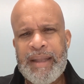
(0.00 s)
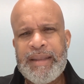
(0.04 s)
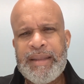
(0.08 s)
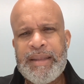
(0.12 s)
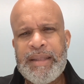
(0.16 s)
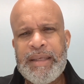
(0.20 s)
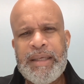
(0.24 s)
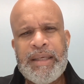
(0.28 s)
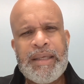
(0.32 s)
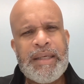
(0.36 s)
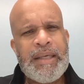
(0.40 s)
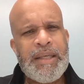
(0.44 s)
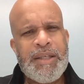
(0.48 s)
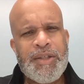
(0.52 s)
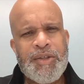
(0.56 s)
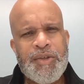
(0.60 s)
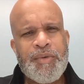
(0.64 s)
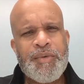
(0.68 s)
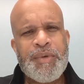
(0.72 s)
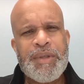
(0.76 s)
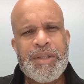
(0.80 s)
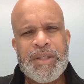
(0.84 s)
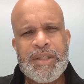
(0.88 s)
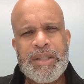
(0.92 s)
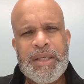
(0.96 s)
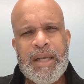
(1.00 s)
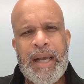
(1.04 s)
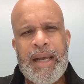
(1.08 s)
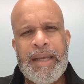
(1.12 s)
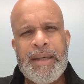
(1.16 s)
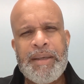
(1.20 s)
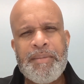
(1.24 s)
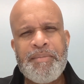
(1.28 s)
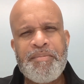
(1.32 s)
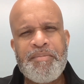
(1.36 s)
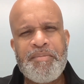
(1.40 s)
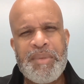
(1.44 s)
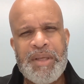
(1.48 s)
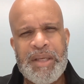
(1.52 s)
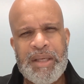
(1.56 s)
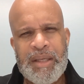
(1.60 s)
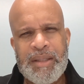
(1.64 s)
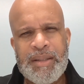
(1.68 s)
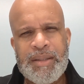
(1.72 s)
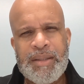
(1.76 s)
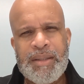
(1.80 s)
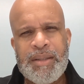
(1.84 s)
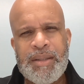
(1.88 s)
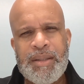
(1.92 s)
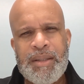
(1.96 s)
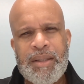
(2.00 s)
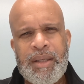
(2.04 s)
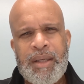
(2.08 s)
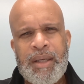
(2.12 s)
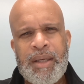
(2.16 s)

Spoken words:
think history has kind of missed